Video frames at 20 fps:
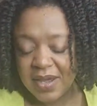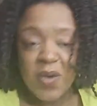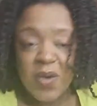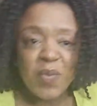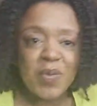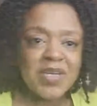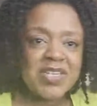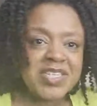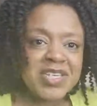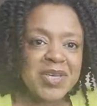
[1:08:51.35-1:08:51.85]

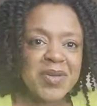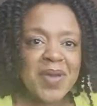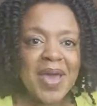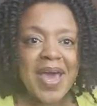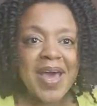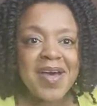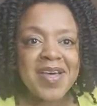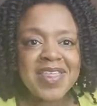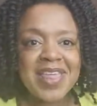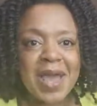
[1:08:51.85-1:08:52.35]
Wishing you
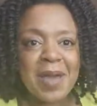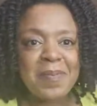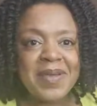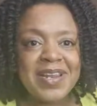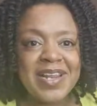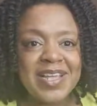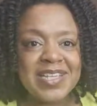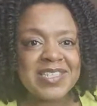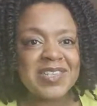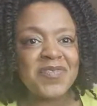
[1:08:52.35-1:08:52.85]
health,
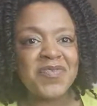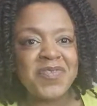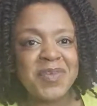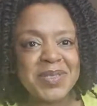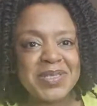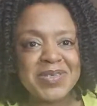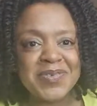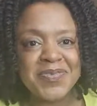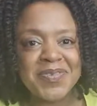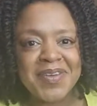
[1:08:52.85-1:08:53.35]
happiness, and
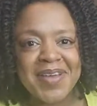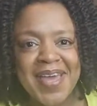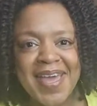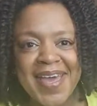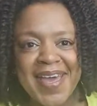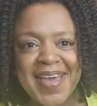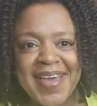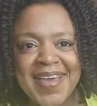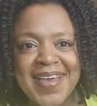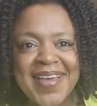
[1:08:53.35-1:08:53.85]
beautiful
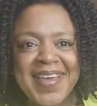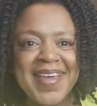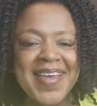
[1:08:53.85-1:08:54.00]
hair.